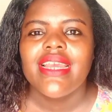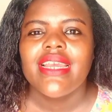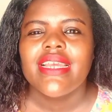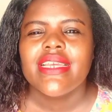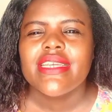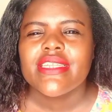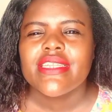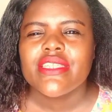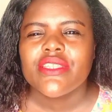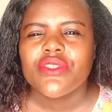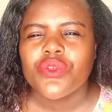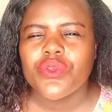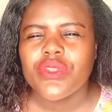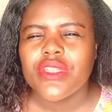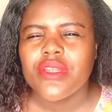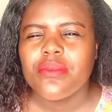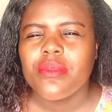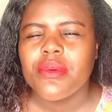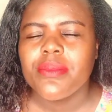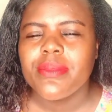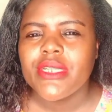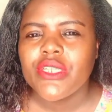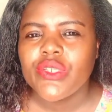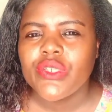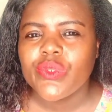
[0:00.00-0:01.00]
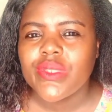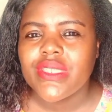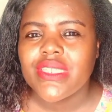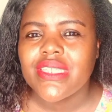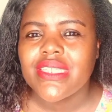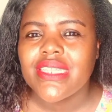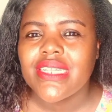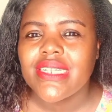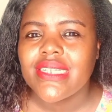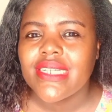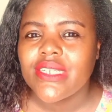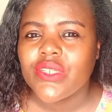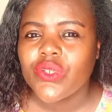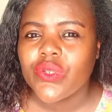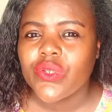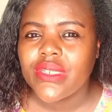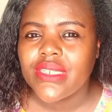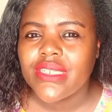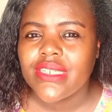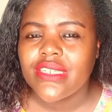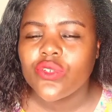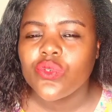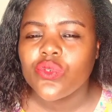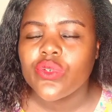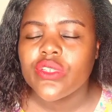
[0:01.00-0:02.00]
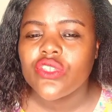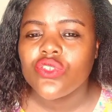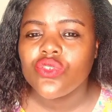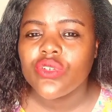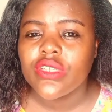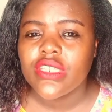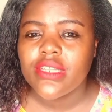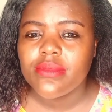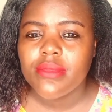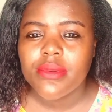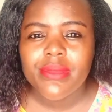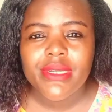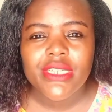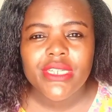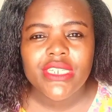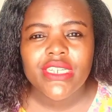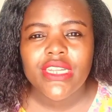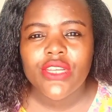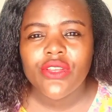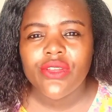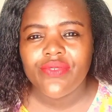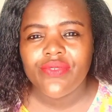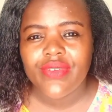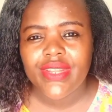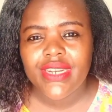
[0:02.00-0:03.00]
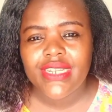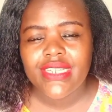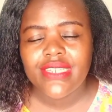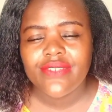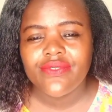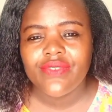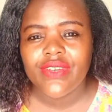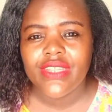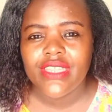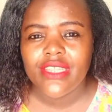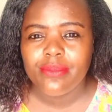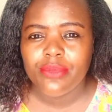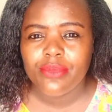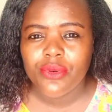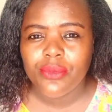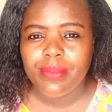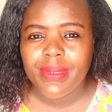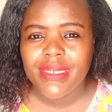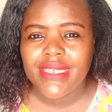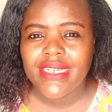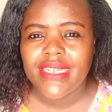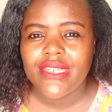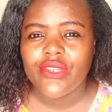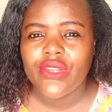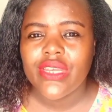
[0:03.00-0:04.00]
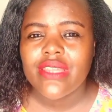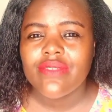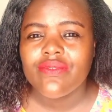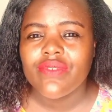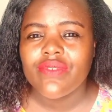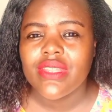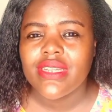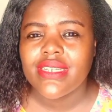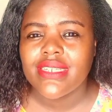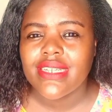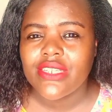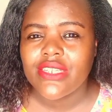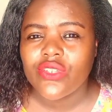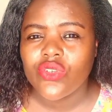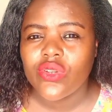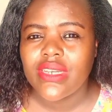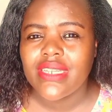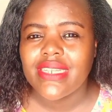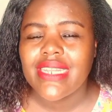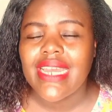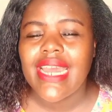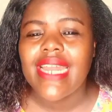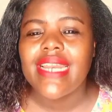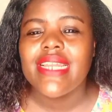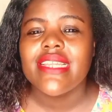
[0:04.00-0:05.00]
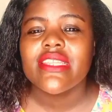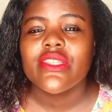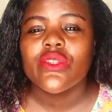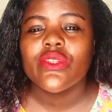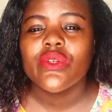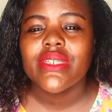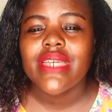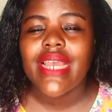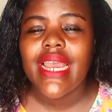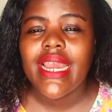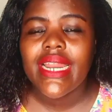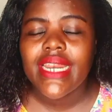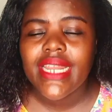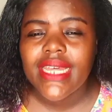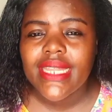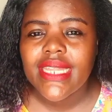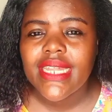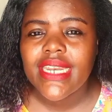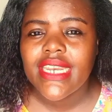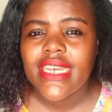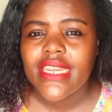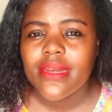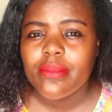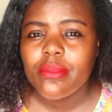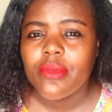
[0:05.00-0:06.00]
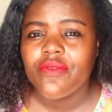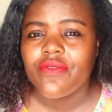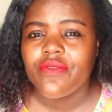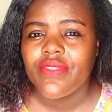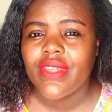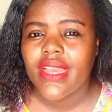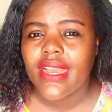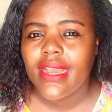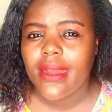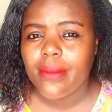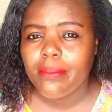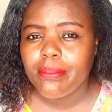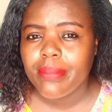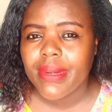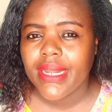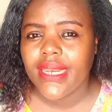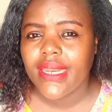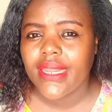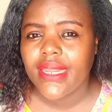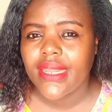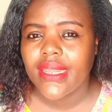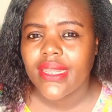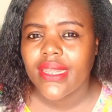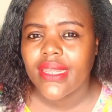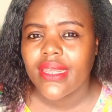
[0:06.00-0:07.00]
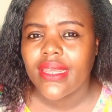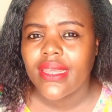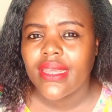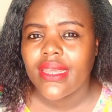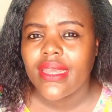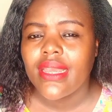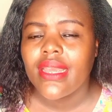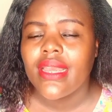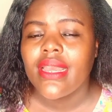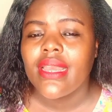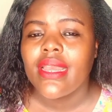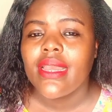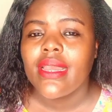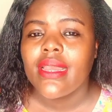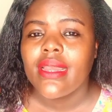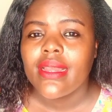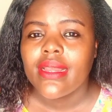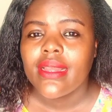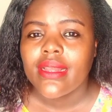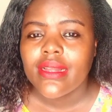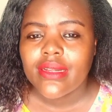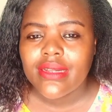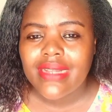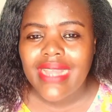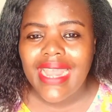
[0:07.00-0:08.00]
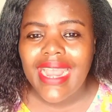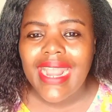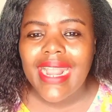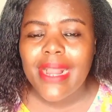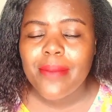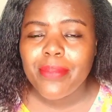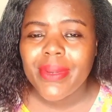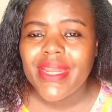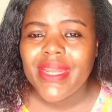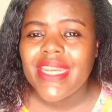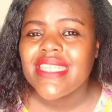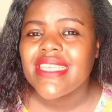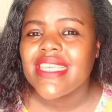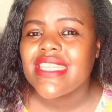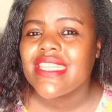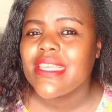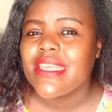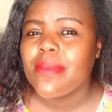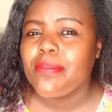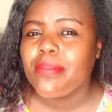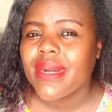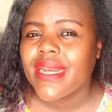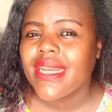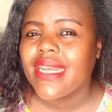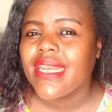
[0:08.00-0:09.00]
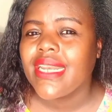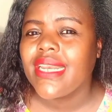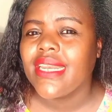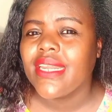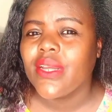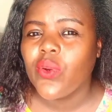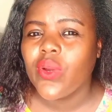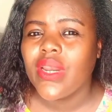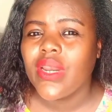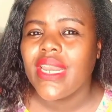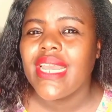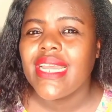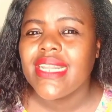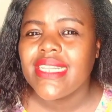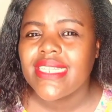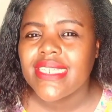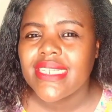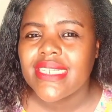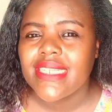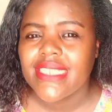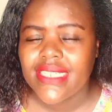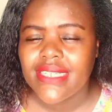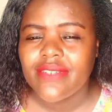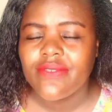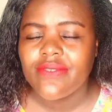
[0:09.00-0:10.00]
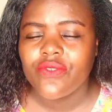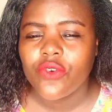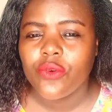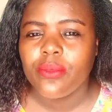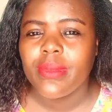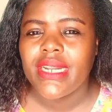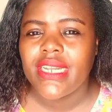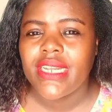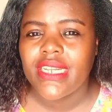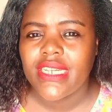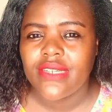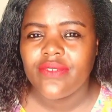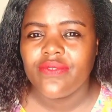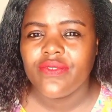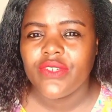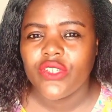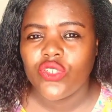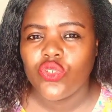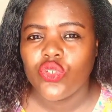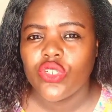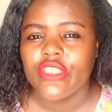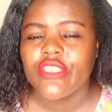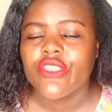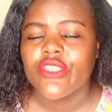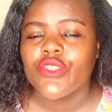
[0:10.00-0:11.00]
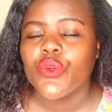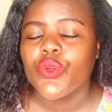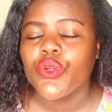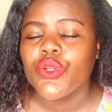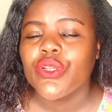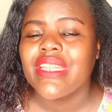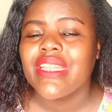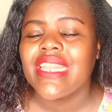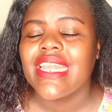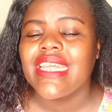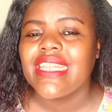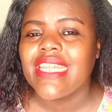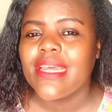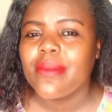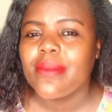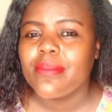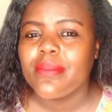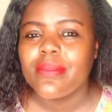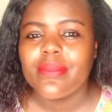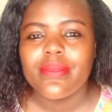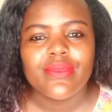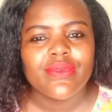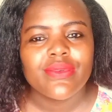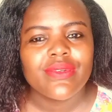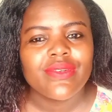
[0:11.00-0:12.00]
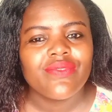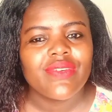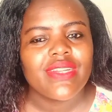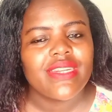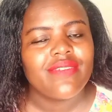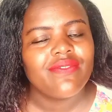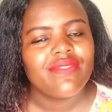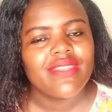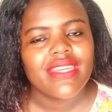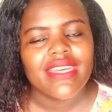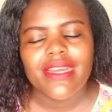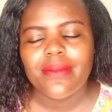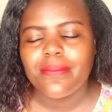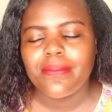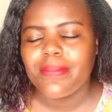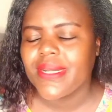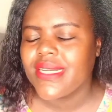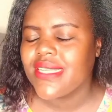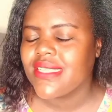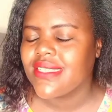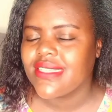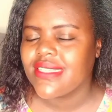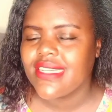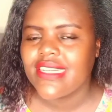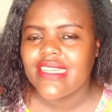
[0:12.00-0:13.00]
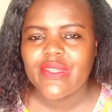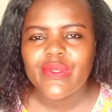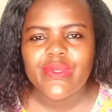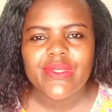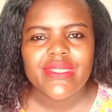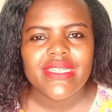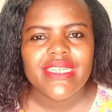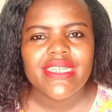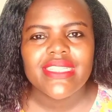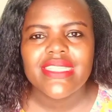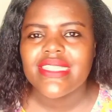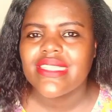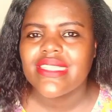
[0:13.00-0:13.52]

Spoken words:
So the moment you see the title deed, because the moment now you've identified the property and you ask for the title deed and it's not under the name of the company, a company is a separate legal entity from an individual. So let them, even if the company is trying to say